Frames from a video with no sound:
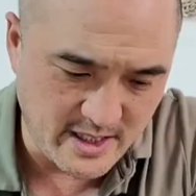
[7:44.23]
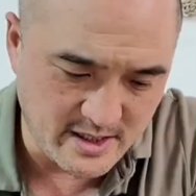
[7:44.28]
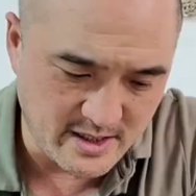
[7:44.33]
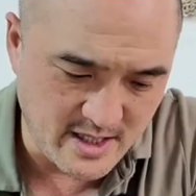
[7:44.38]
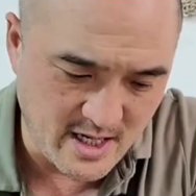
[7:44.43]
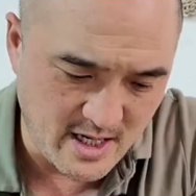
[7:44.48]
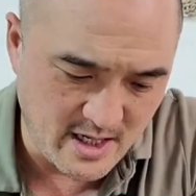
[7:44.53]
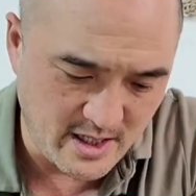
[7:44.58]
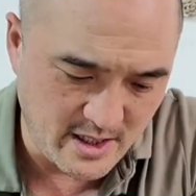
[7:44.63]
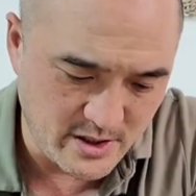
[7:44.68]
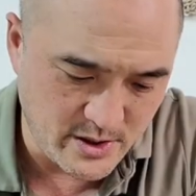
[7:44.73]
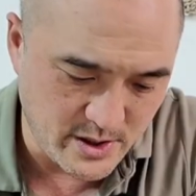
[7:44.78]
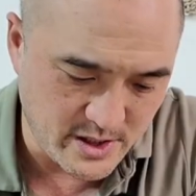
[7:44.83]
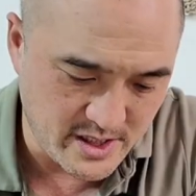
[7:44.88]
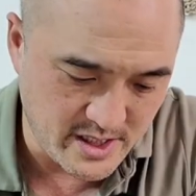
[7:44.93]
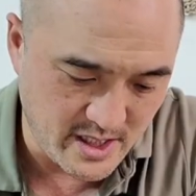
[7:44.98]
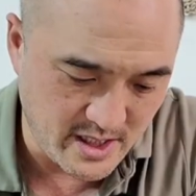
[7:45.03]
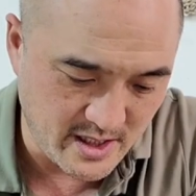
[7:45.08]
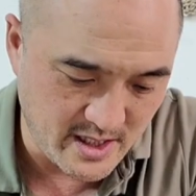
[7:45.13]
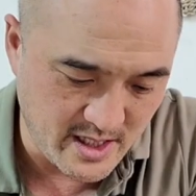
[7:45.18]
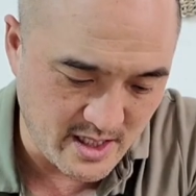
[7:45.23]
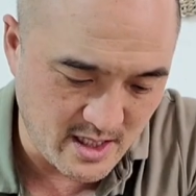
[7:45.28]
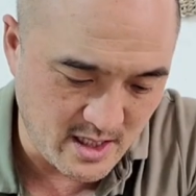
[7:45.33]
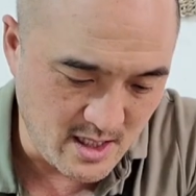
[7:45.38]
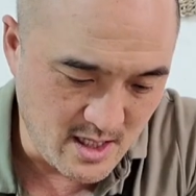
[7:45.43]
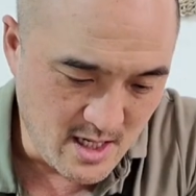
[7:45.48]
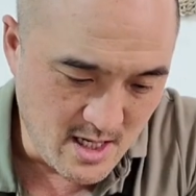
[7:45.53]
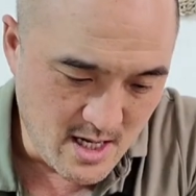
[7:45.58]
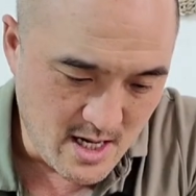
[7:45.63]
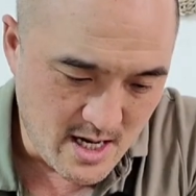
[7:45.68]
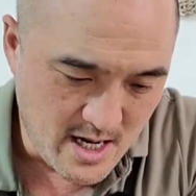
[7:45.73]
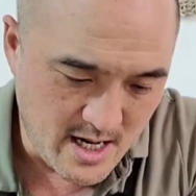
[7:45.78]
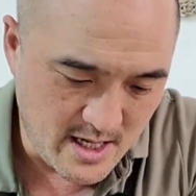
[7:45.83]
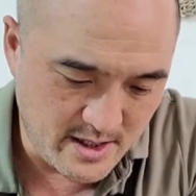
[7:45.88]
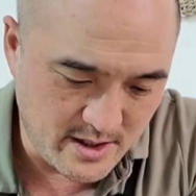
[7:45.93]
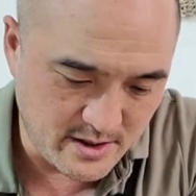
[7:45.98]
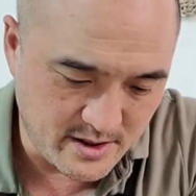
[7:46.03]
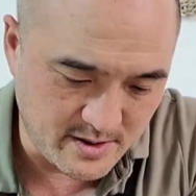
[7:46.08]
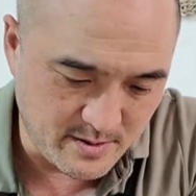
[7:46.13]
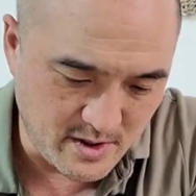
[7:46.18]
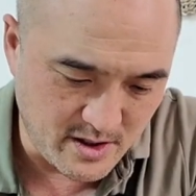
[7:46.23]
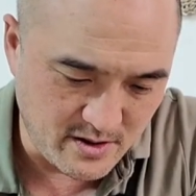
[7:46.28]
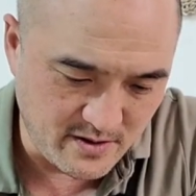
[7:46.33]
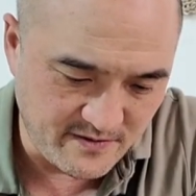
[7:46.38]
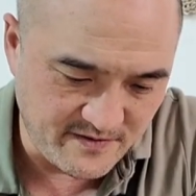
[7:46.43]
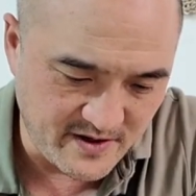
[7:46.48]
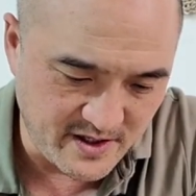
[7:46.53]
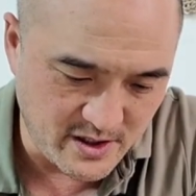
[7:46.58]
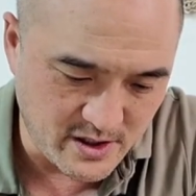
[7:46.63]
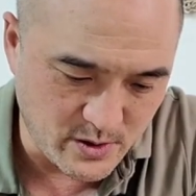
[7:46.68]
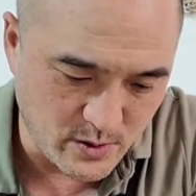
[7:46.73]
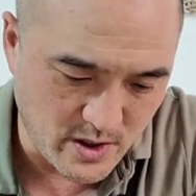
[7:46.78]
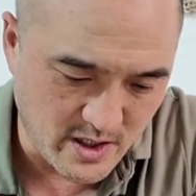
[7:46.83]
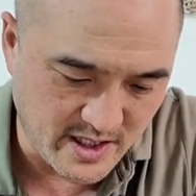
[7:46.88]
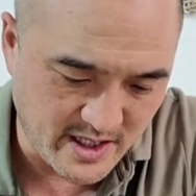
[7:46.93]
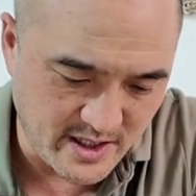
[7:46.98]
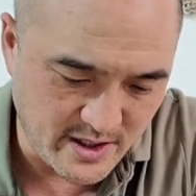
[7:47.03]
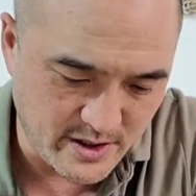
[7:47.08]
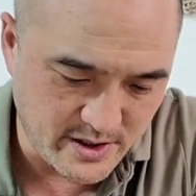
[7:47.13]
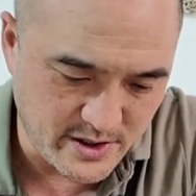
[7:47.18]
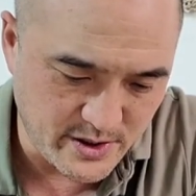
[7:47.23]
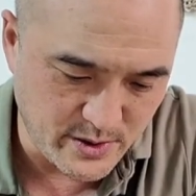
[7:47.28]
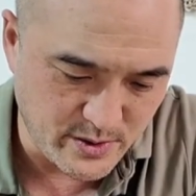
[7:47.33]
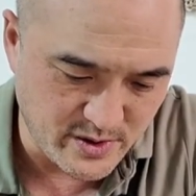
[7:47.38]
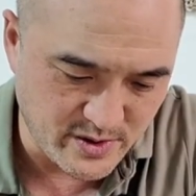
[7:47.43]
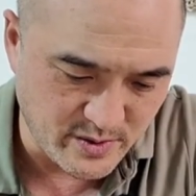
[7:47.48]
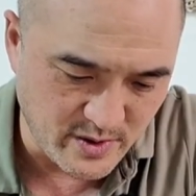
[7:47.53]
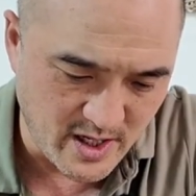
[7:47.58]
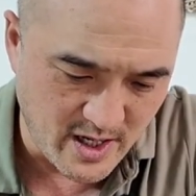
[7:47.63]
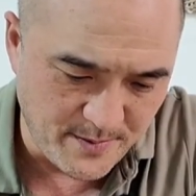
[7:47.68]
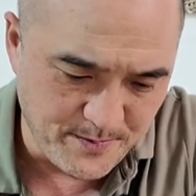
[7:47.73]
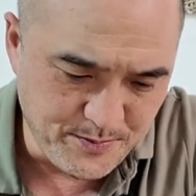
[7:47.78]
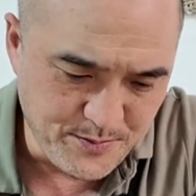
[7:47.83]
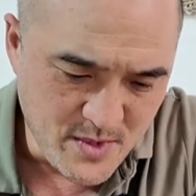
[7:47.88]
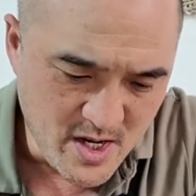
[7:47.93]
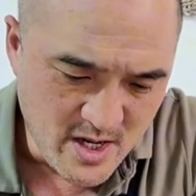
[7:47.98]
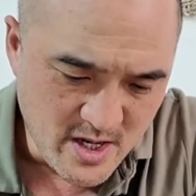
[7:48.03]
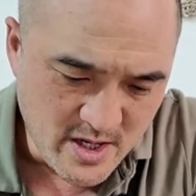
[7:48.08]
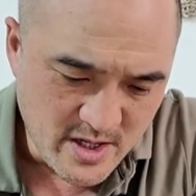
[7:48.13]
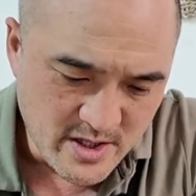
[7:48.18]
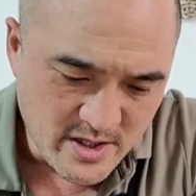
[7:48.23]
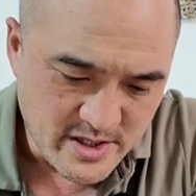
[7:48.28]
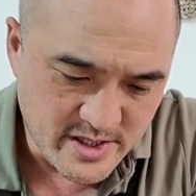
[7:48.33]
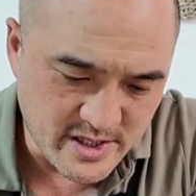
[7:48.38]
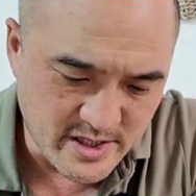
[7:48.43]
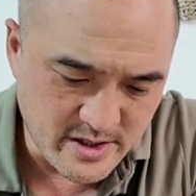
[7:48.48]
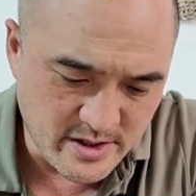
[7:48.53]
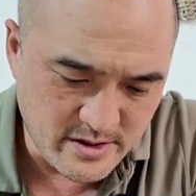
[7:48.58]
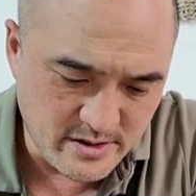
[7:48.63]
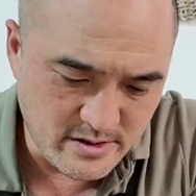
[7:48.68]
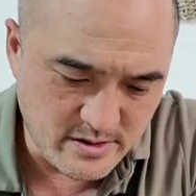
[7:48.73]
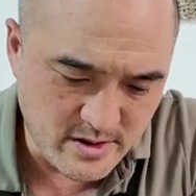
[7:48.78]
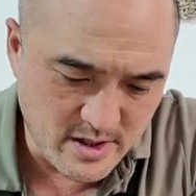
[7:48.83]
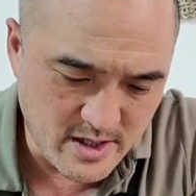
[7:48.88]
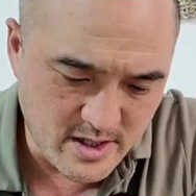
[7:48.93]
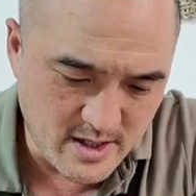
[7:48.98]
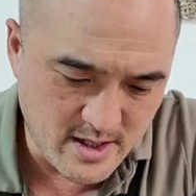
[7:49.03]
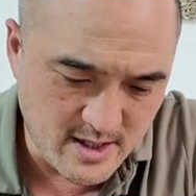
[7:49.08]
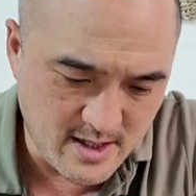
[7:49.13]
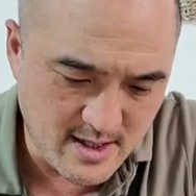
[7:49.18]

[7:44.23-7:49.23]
guess kind of interesting there. And there's some other finished work here too as well. So